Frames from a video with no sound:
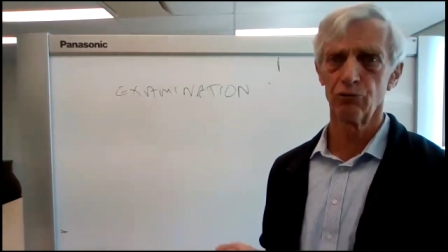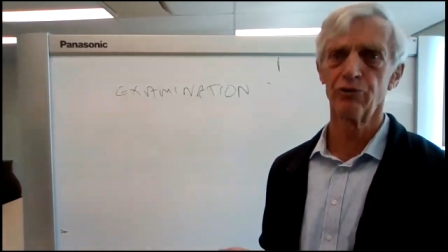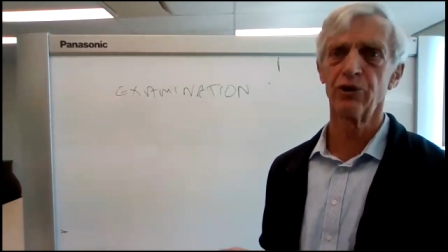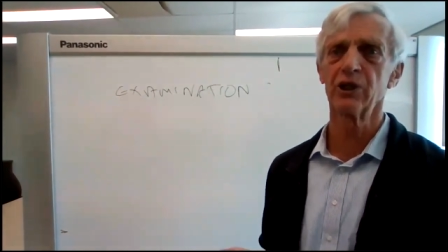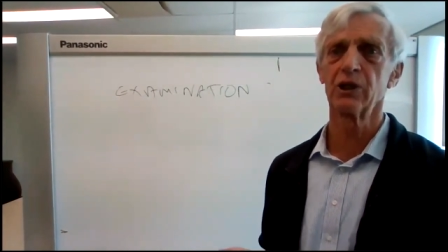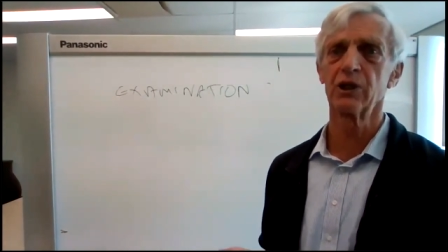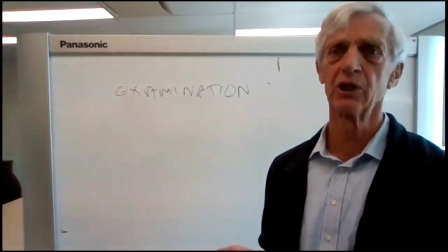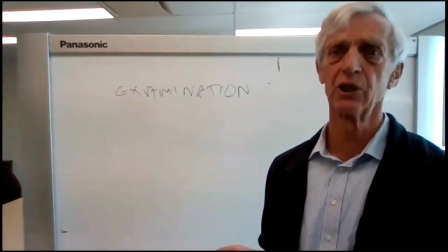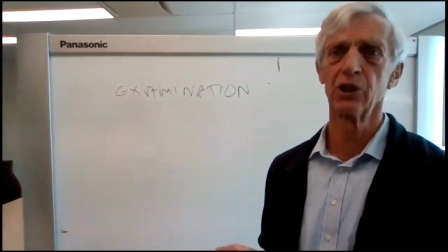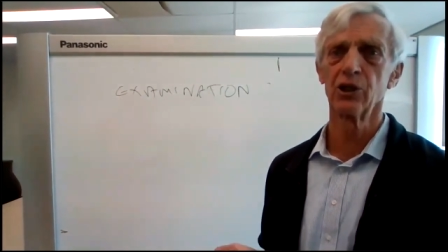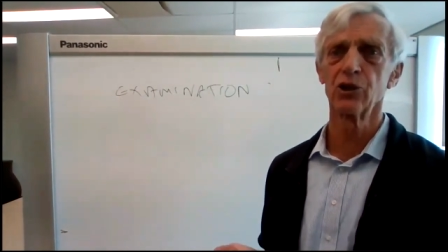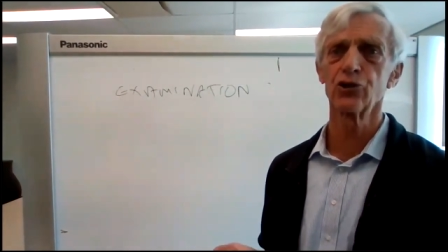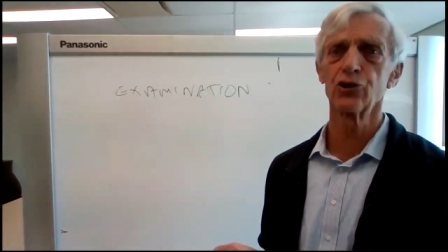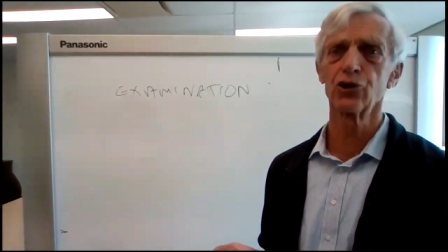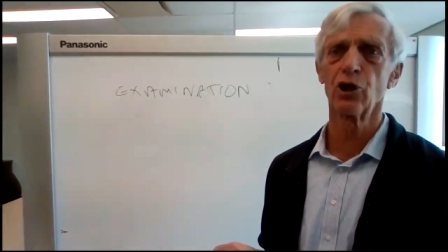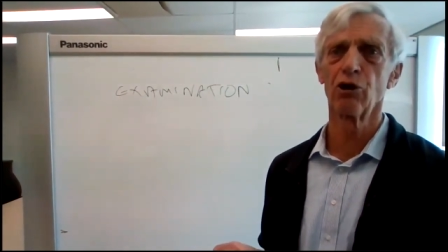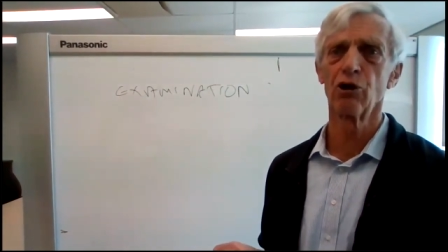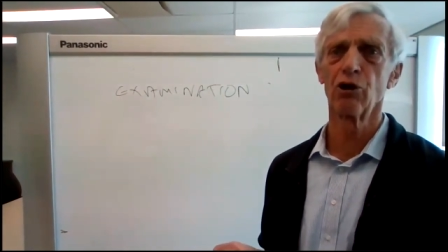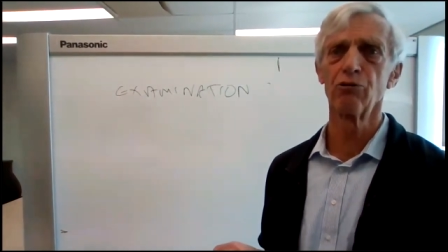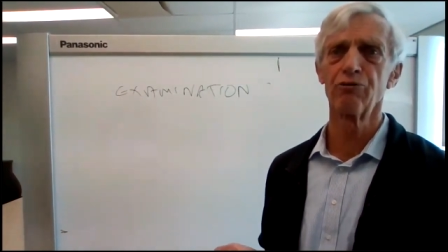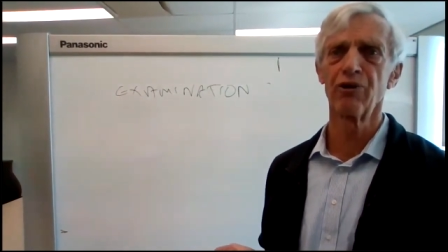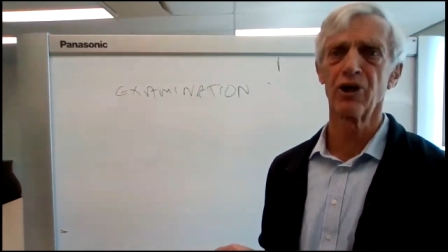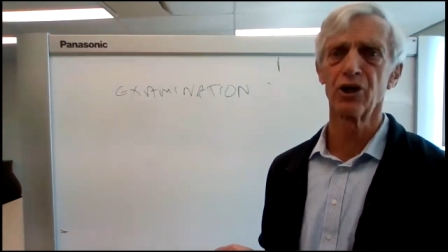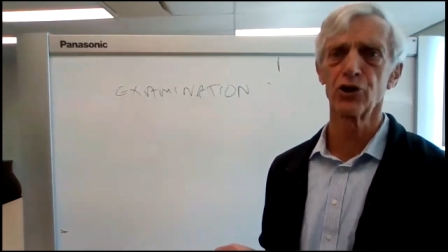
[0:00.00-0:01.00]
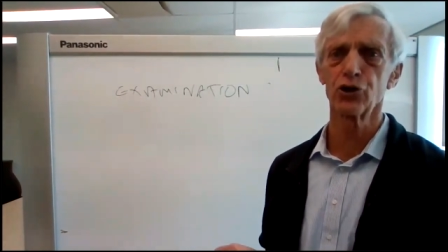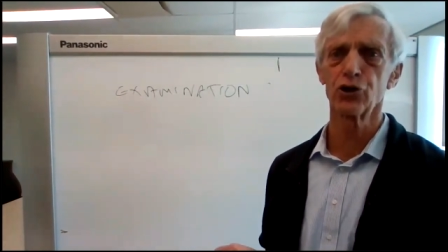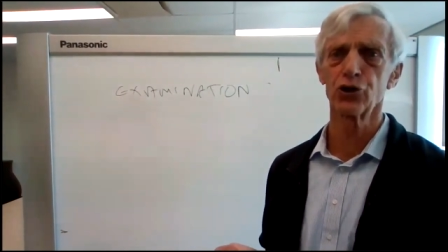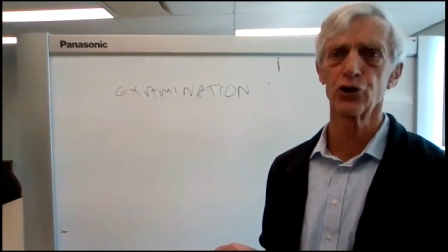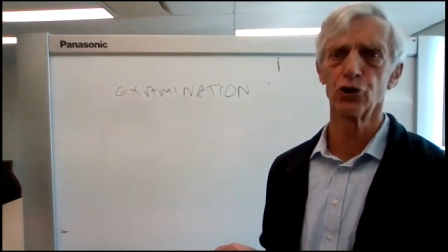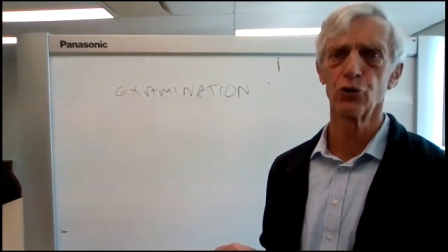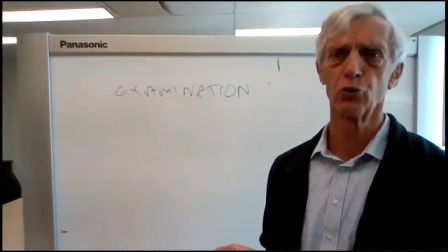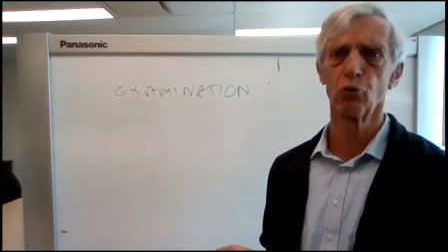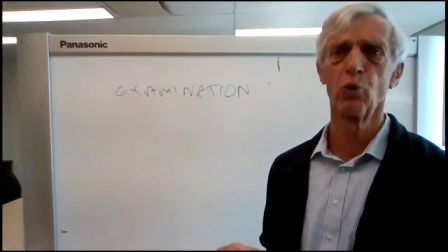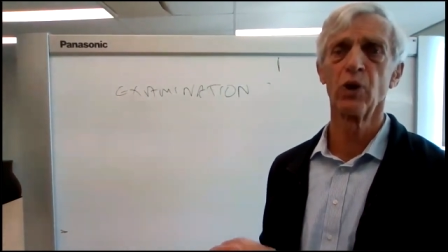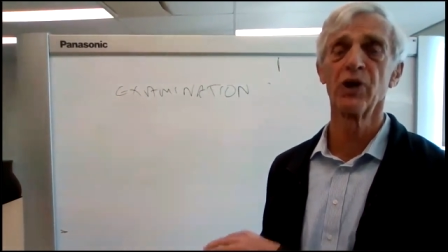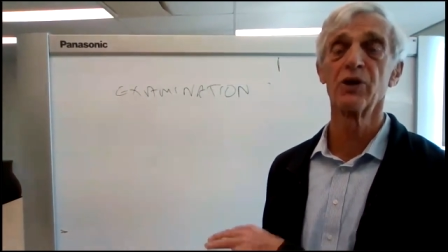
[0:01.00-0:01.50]
that are affecting this child
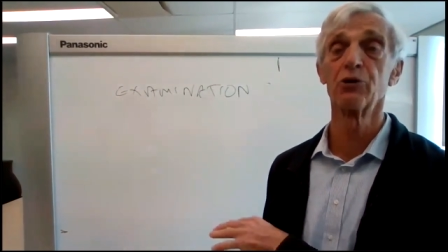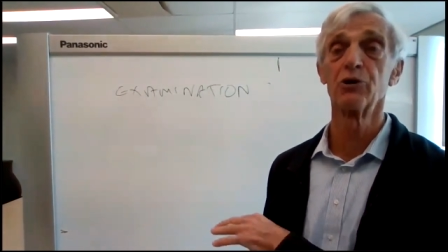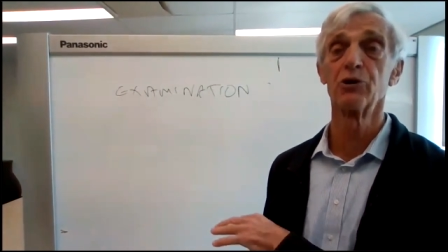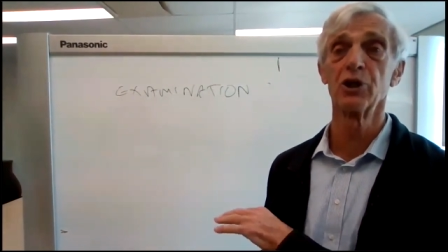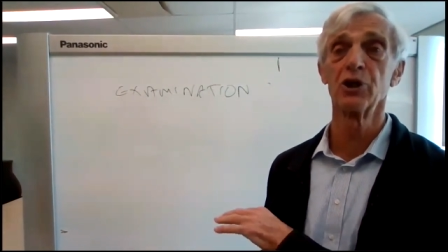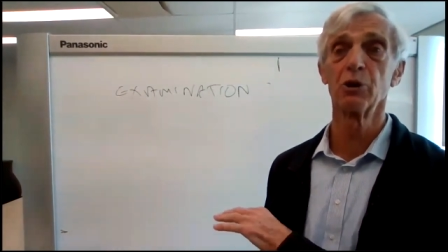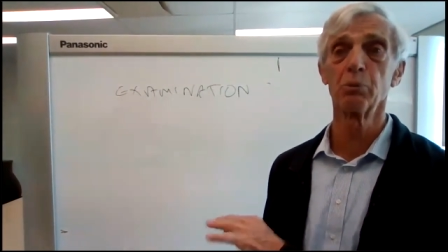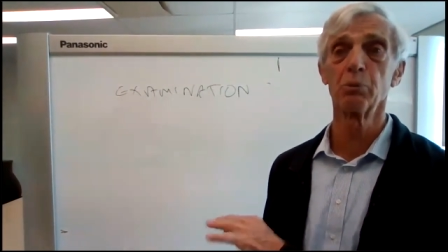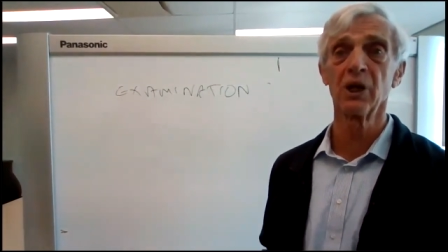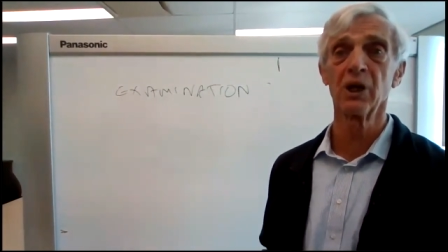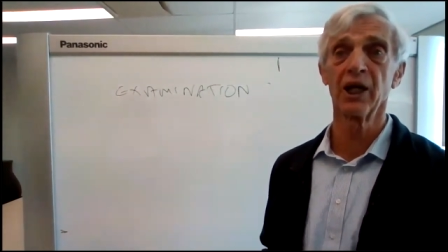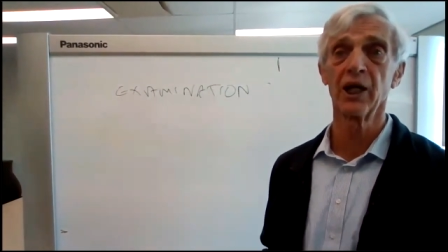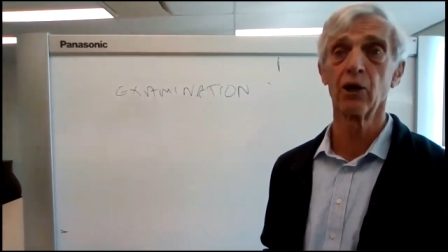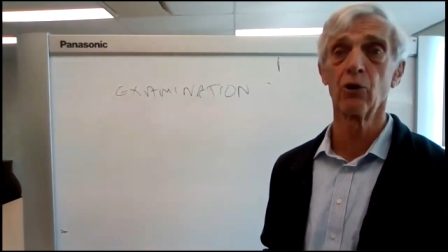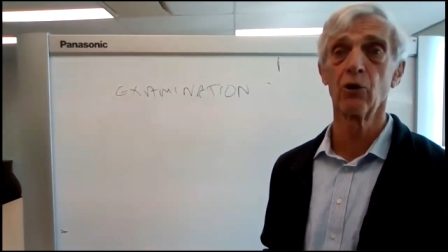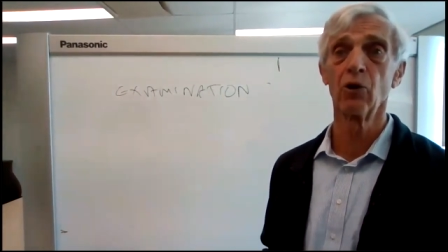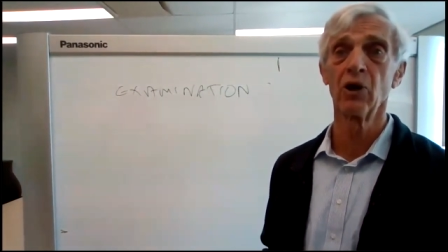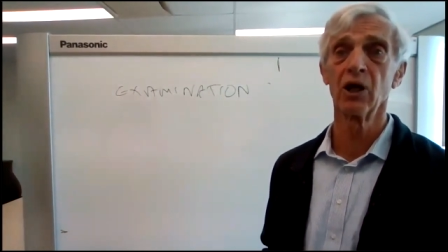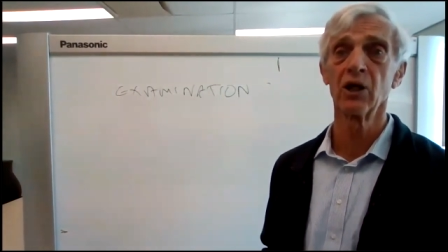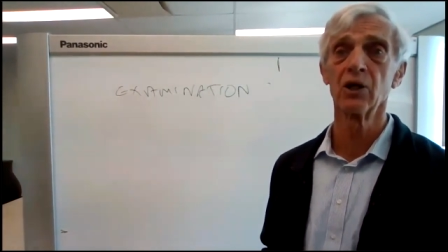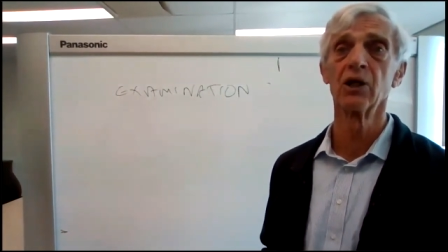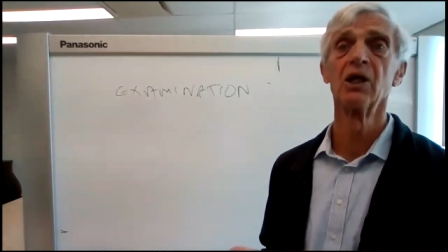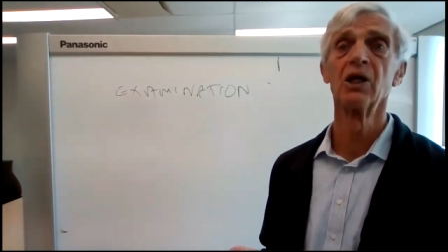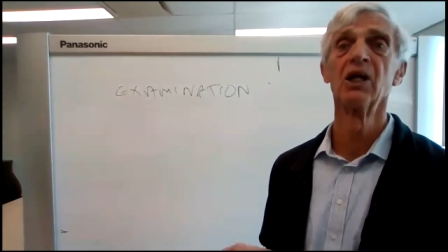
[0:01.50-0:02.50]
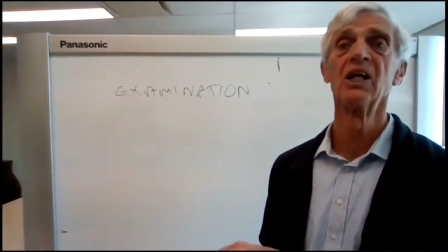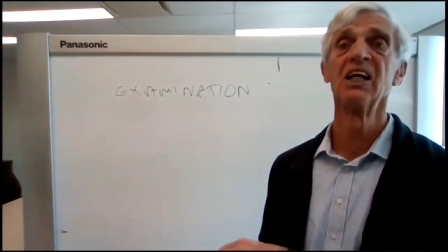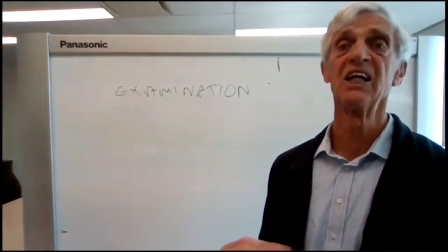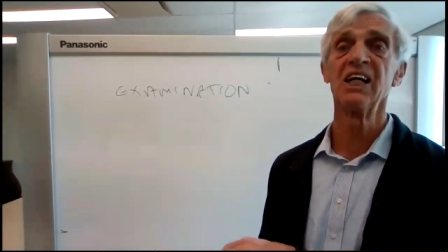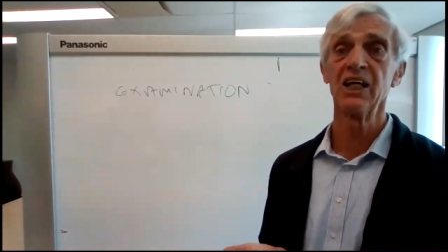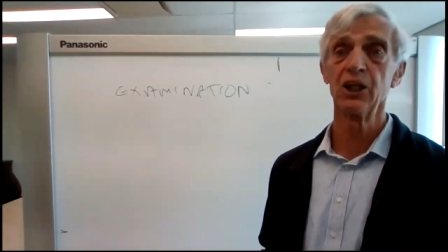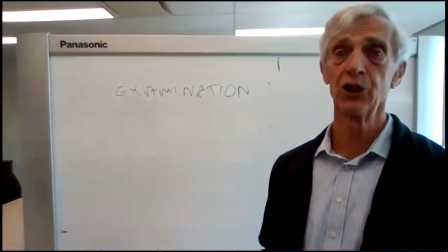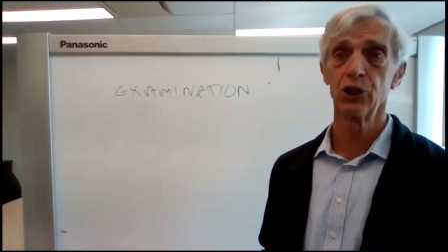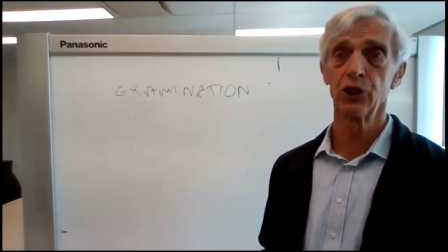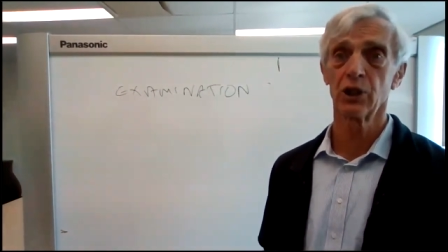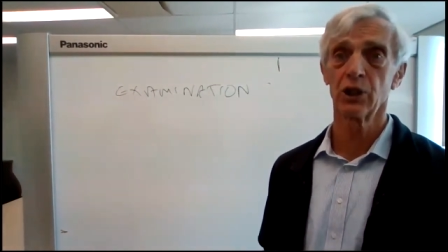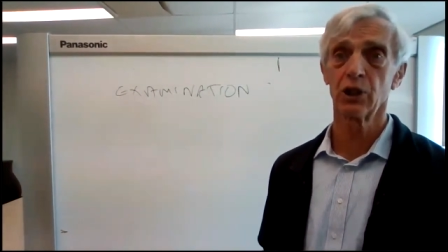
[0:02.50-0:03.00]
function, whether in the playground,
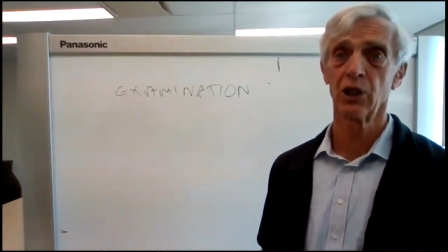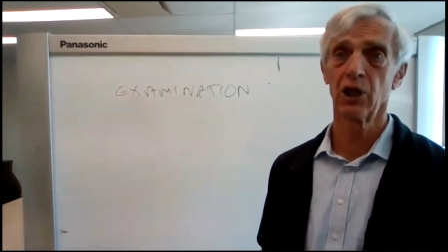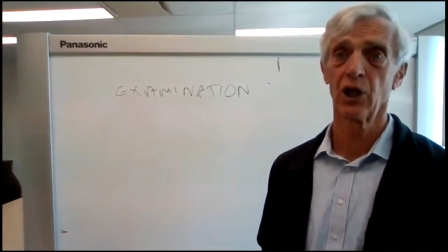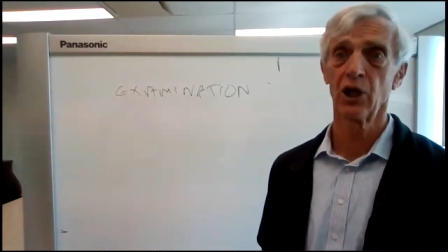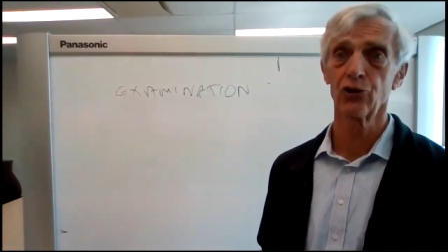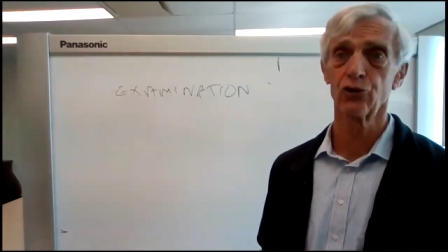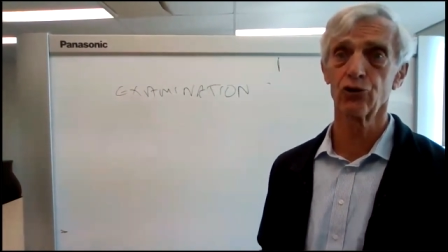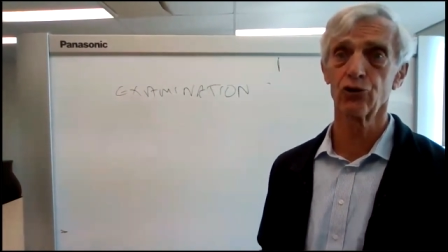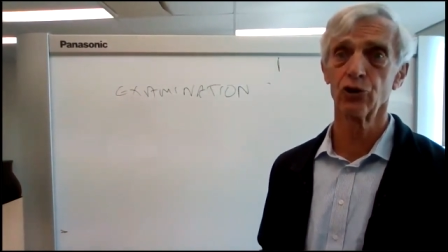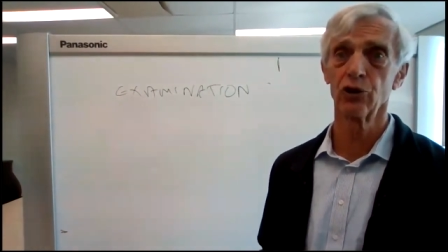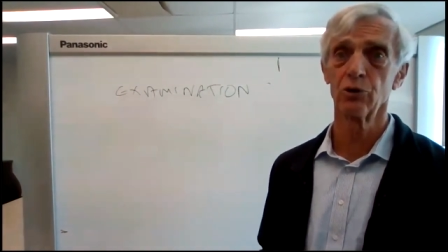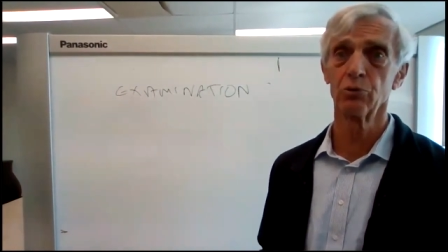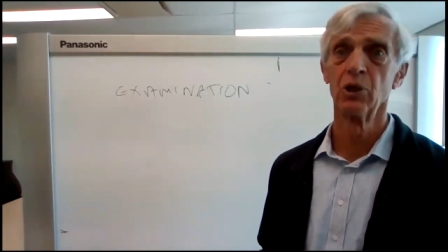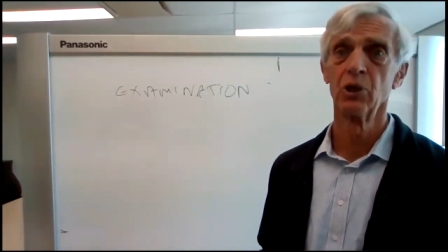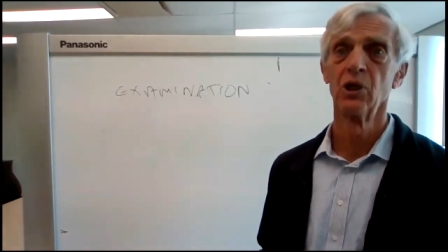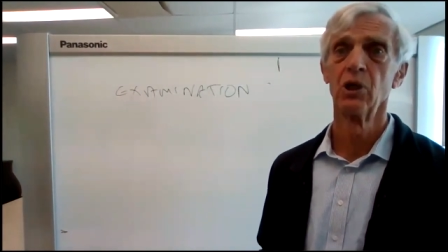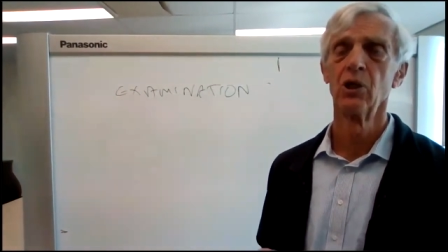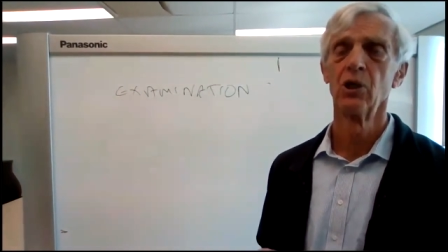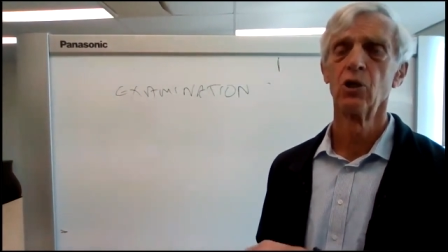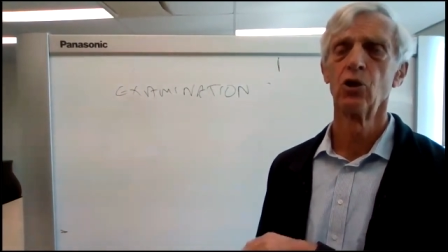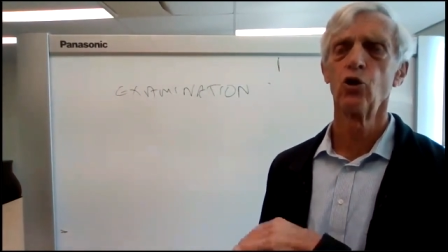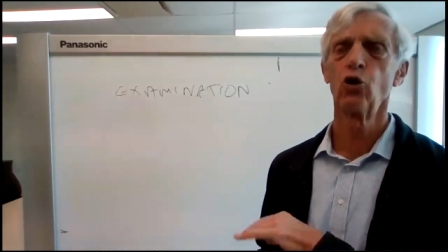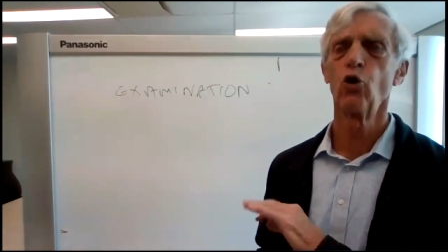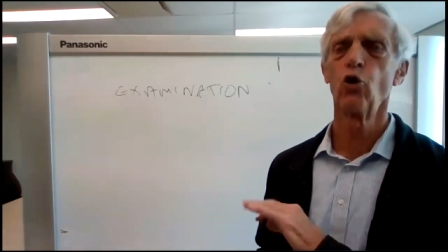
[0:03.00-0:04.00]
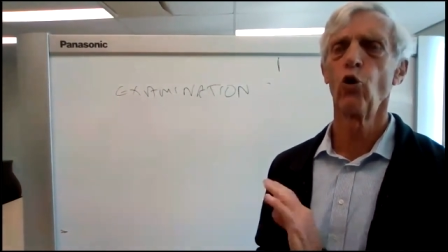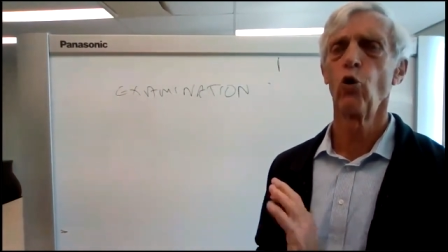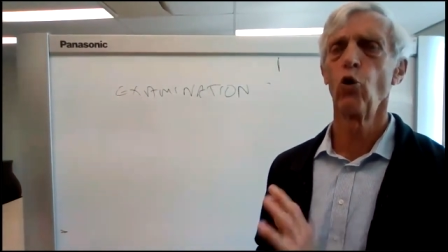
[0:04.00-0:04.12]
in the classroom,